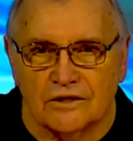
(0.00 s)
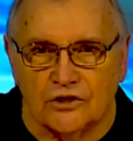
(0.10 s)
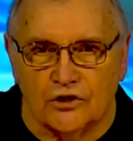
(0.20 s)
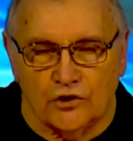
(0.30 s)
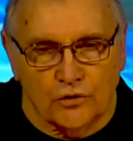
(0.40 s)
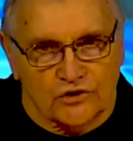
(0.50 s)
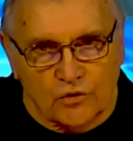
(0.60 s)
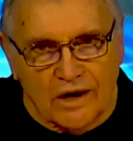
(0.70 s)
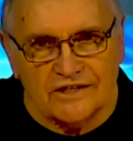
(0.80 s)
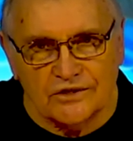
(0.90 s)
You do it
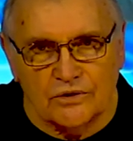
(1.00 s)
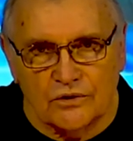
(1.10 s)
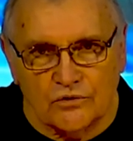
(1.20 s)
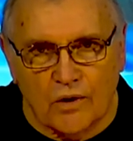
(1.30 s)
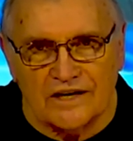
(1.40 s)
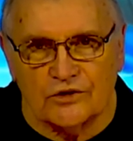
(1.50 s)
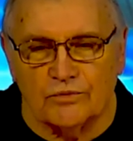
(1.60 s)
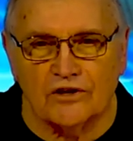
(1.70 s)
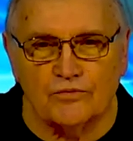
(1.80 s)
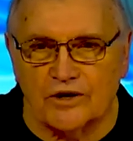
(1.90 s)
twice a, twice a
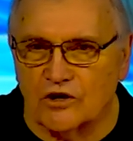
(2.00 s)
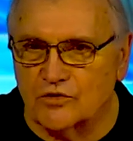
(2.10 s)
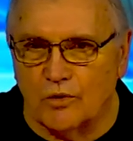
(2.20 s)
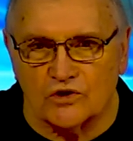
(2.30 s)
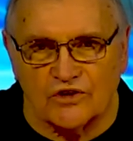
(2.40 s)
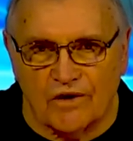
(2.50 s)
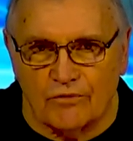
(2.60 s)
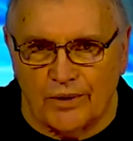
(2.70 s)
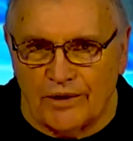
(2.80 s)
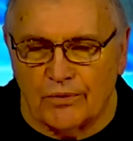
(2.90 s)
month because most of our
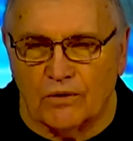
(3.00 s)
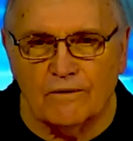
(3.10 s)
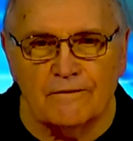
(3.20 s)
people,